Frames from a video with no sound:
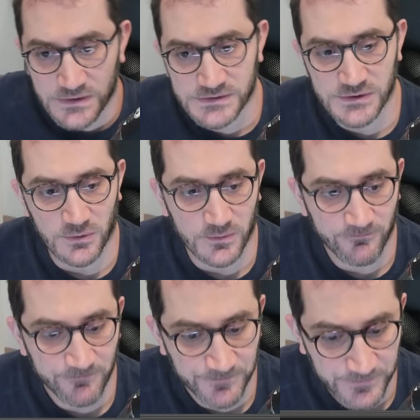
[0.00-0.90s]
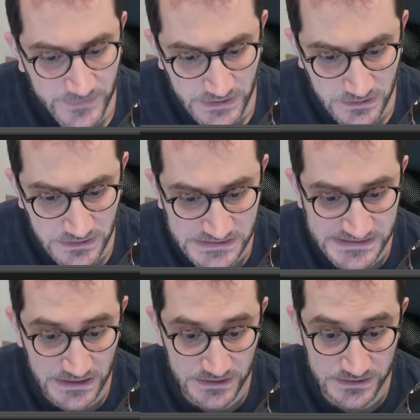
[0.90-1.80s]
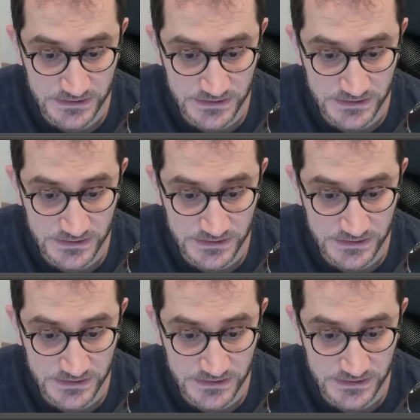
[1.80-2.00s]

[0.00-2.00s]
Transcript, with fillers: So let's start.